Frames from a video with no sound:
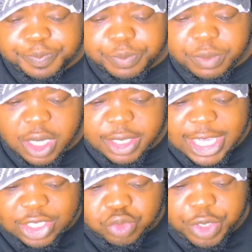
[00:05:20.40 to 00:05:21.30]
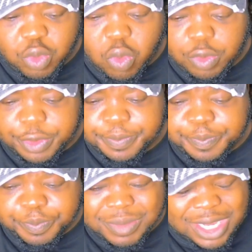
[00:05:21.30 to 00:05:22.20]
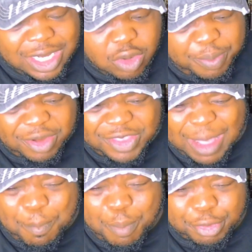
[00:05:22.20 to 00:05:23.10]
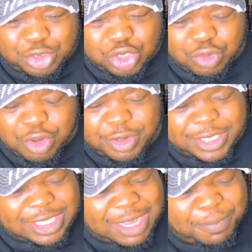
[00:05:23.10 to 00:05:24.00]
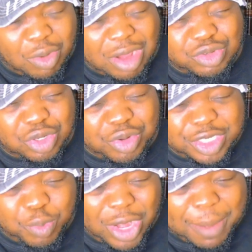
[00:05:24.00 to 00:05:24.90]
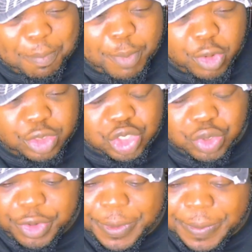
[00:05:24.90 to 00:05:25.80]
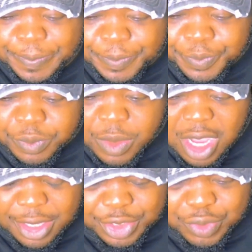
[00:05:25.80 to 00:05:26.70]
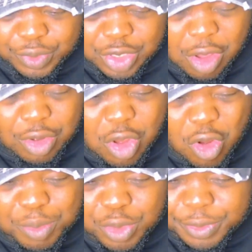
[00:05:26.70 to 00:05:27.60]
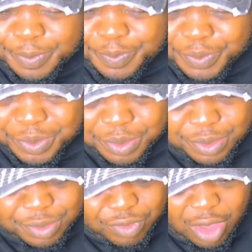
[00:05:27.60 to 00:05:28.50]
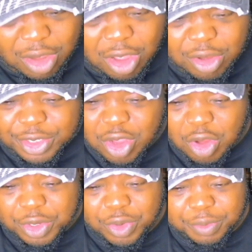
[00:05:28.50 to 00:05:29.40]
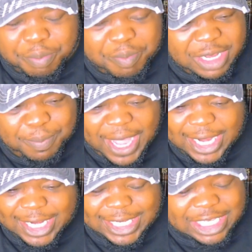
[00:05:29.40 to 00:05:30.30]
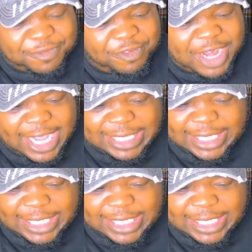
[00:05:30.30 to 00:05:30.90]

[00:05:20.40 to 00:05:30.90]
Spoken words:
and that sweet corn. A little bit of that burnt sugar. It's not brown sugar. It's more like burnt sugar. So dark caramel. A lot of dark note. Mid palate is flat.